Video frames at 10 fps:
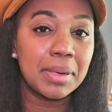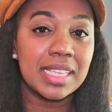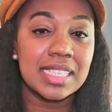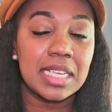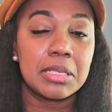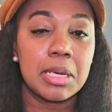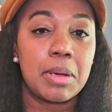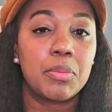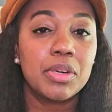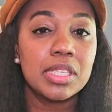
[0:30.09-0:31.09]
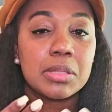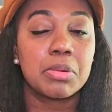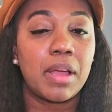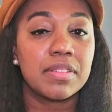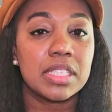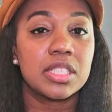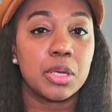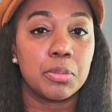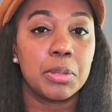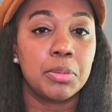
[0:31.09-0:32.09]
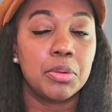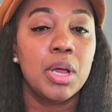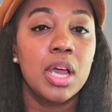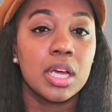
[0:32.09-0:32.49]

but at the same time, I wanted some privacy so people